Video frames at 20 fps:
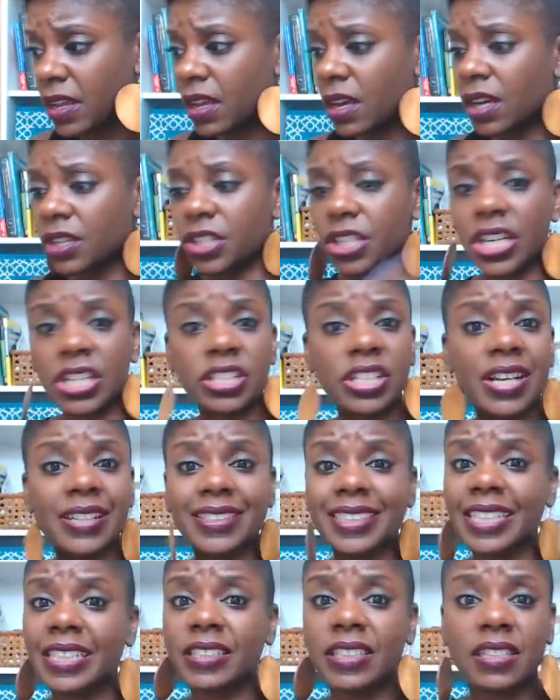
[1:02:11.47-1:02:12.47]
Yeah, that
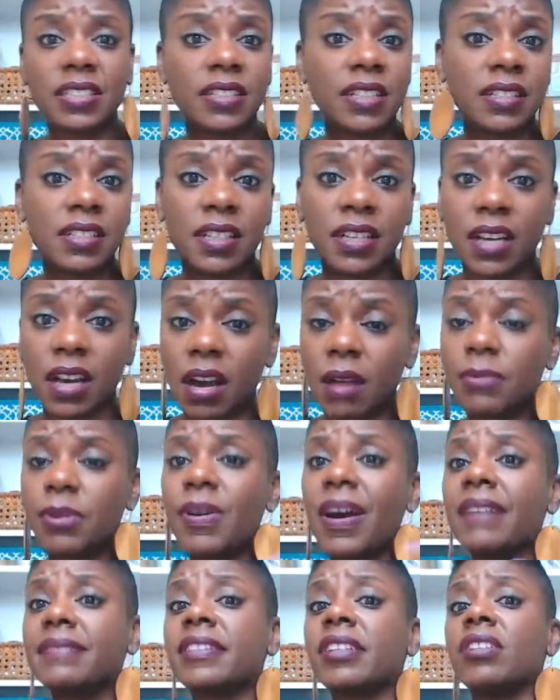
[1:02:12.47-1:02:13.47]
shit just doesn't come. You
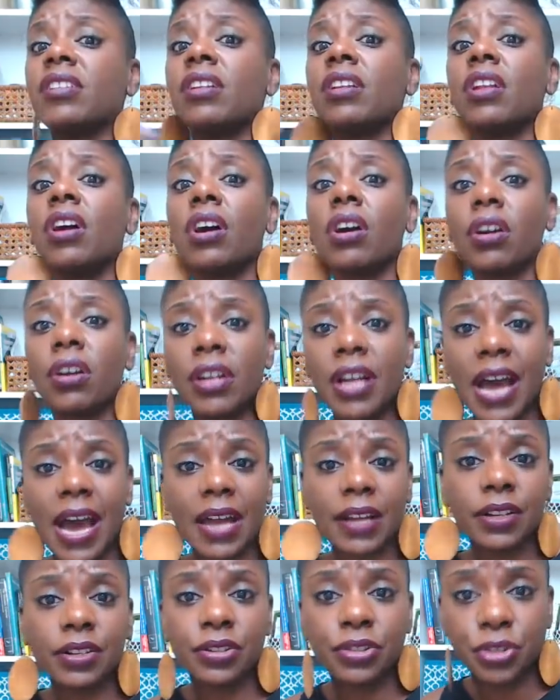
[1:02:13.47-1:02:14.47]
have to learn how
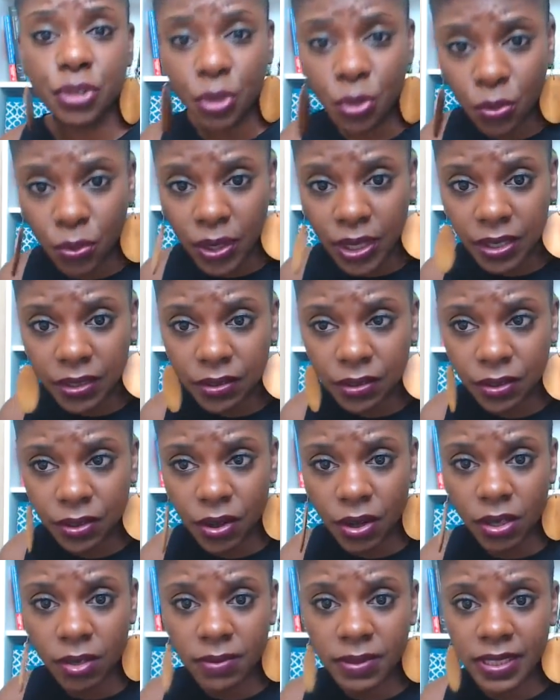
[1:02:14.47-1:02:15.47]
to do it. You know
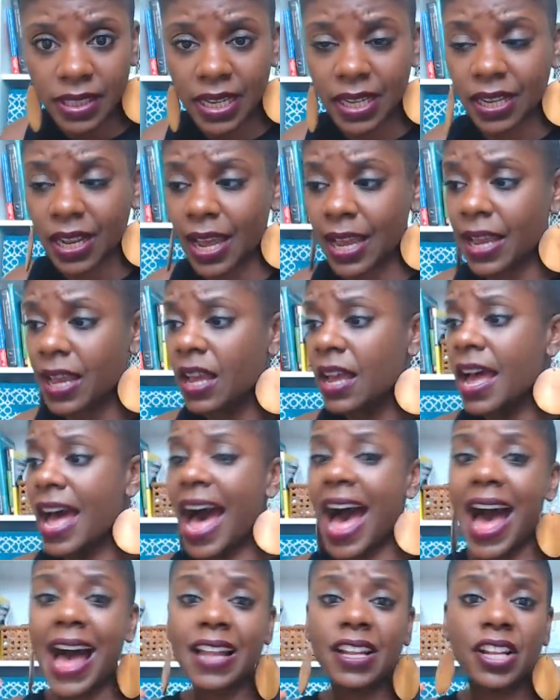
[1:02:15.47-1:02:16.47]
what I'm saying? Like,
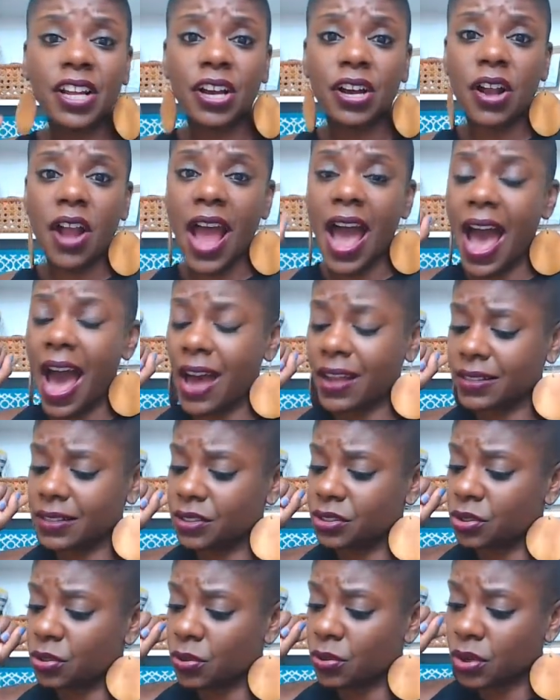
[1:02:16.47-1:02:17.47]
I learned how to
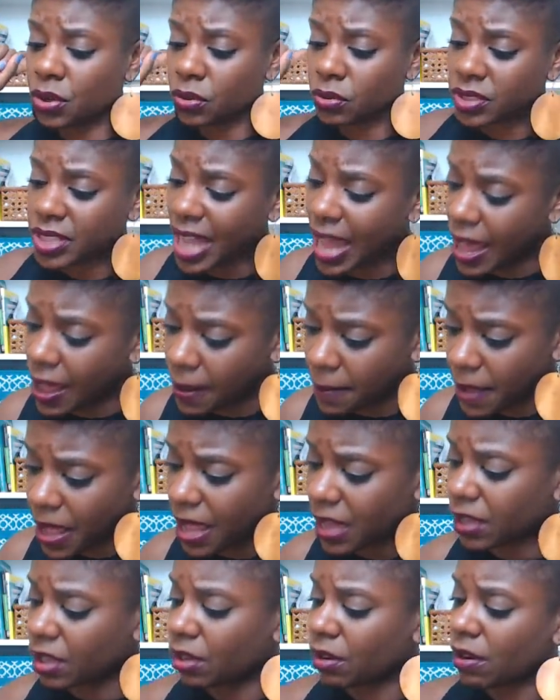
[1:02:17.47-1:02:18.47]
do it on top.
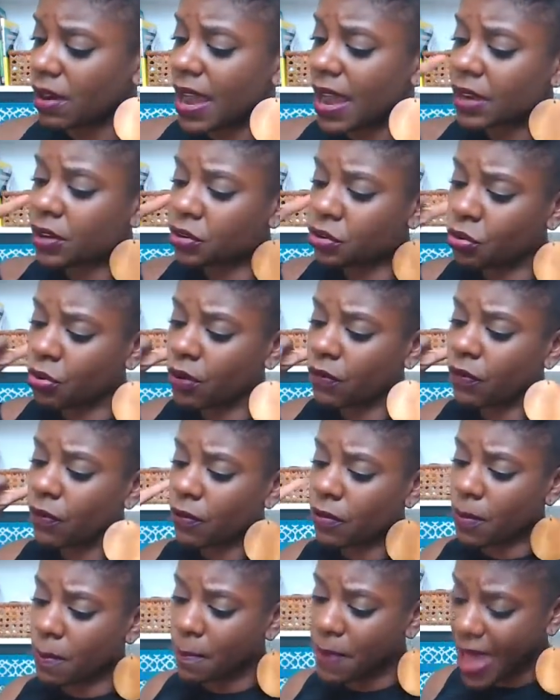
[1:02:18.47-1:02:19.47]
I learned how to do it
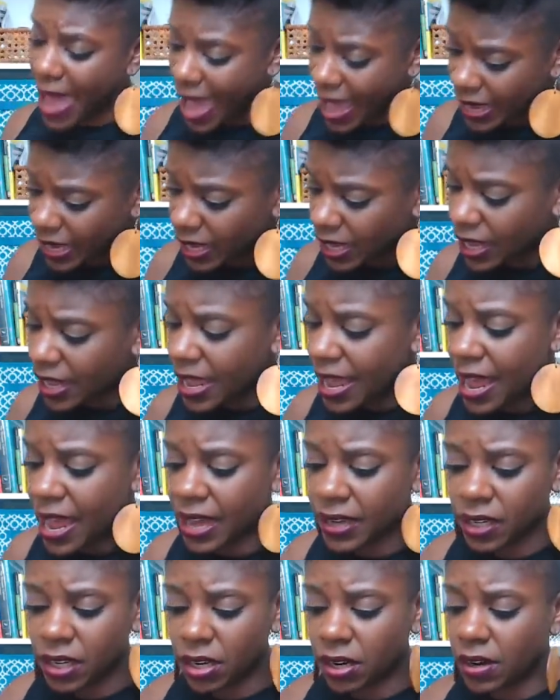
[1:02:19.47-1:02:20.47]
from that. I
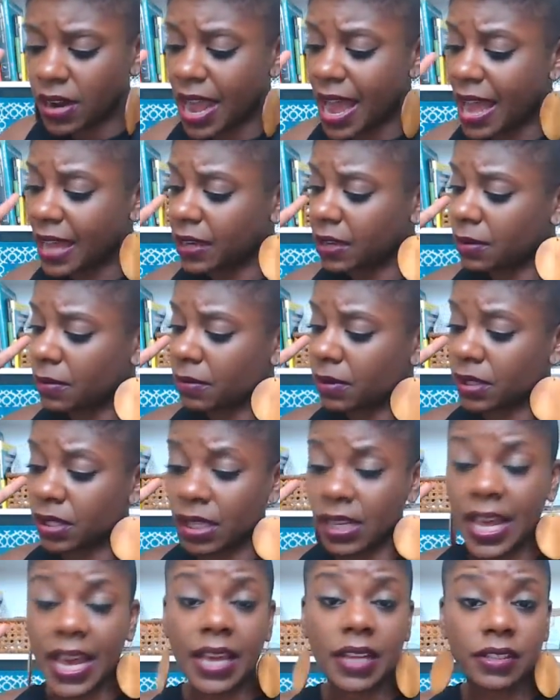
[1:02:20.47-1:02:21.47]
learned how to
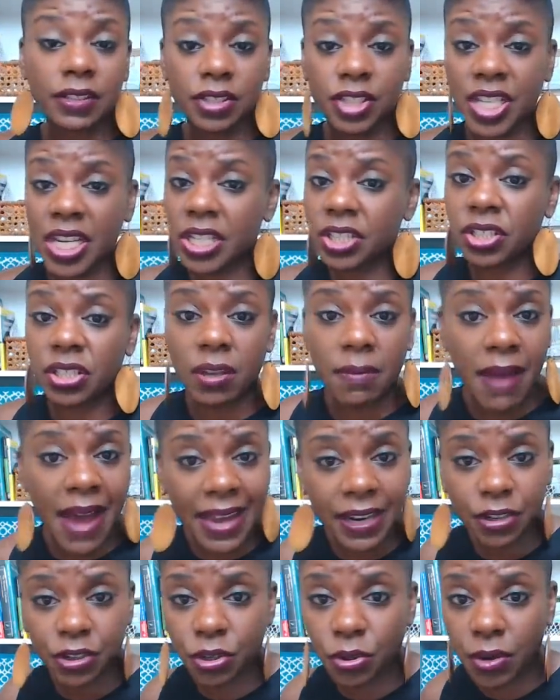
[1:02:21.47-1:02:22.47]
teach him how
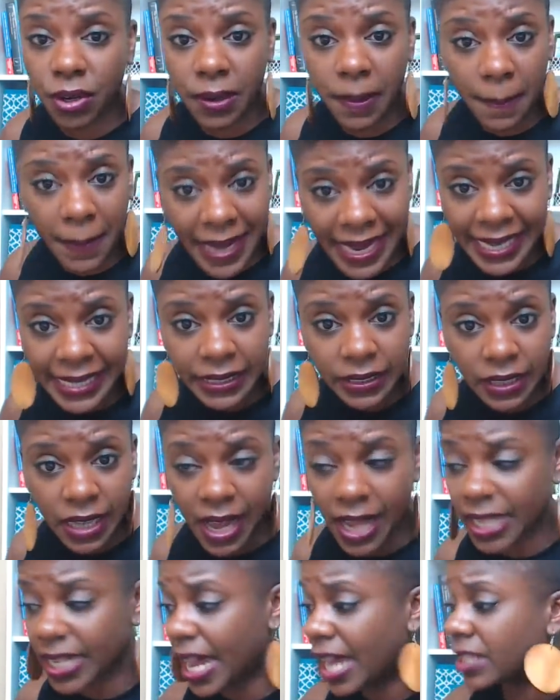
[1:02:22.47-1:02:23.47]
to do it to me.
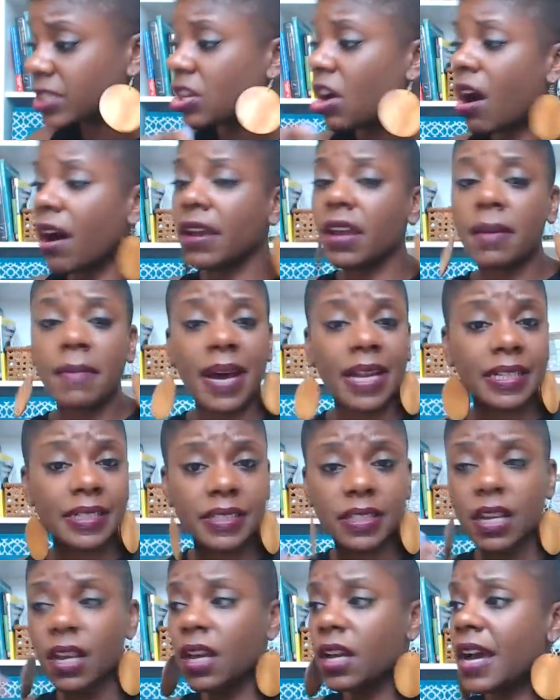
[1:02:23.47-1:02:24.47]
I taught him
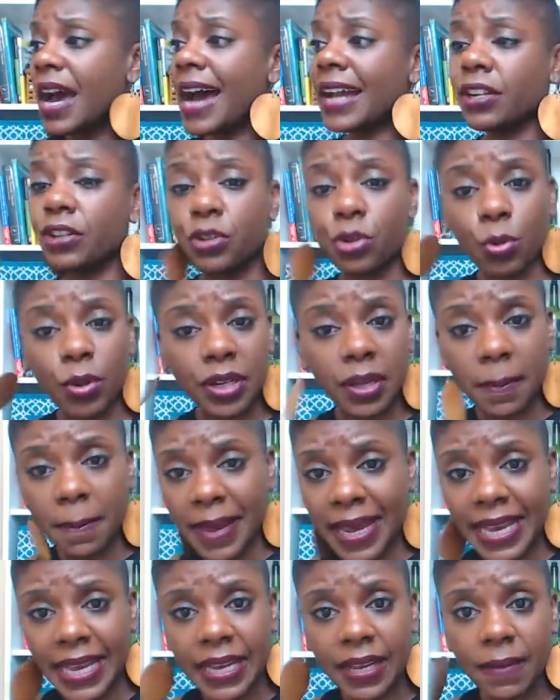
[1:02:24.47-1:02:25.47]
how to do it to
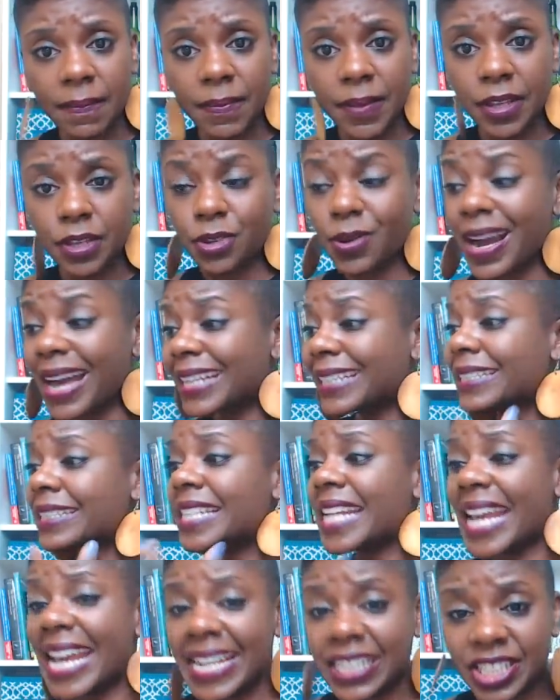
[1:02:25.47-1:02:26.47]
me. You got to
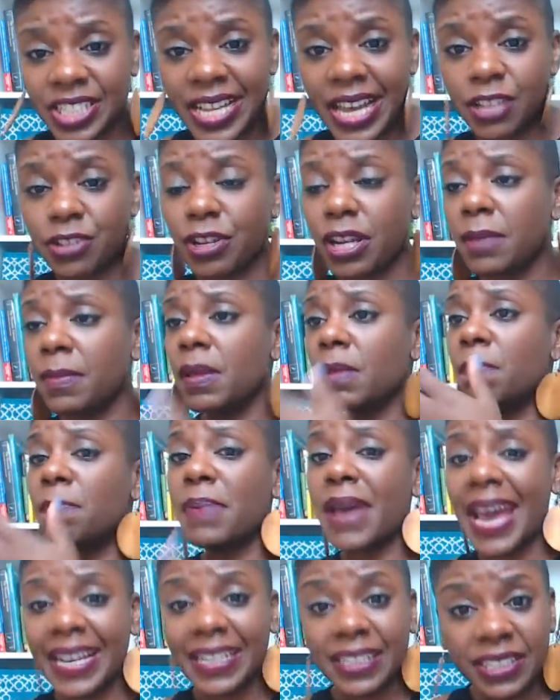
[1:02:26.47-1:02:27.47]
teach that. You got to be
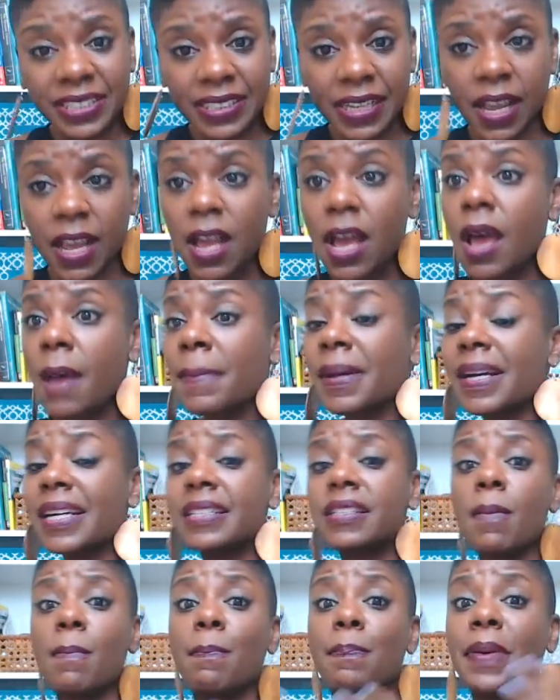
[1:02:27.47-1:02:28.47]
patient because
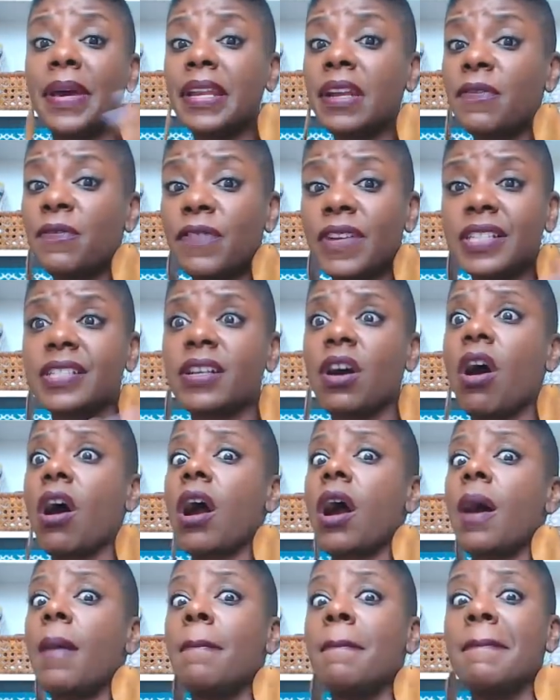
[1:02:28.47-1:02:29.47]
the benefits are
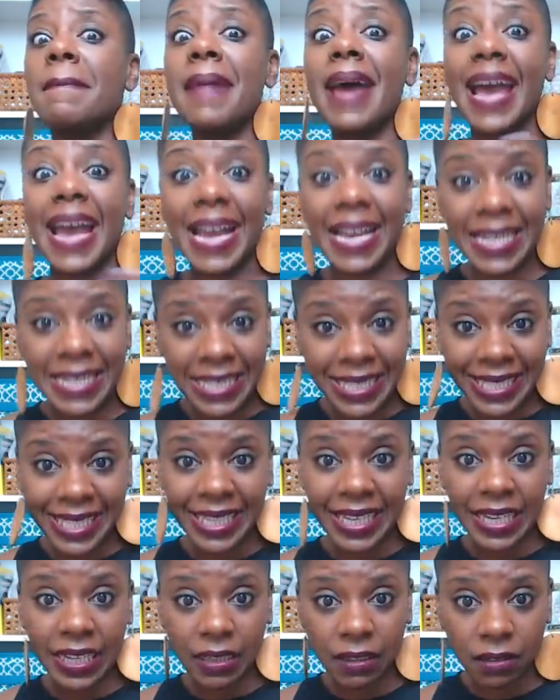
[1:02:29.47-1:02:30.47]

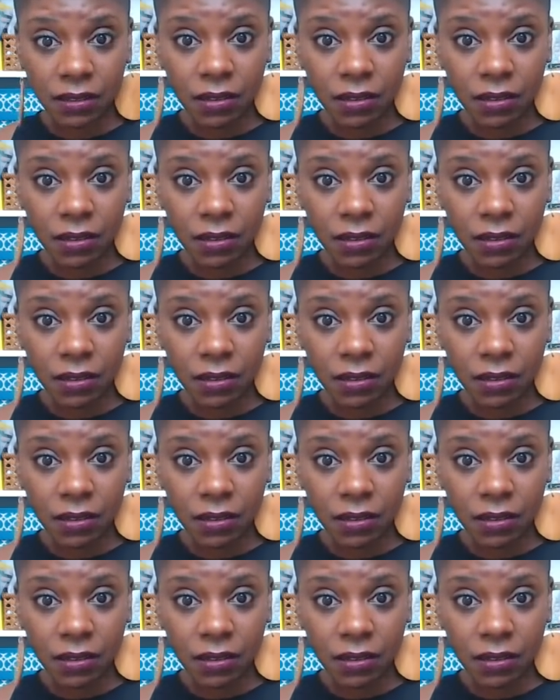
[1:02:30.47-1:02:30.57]
amazing.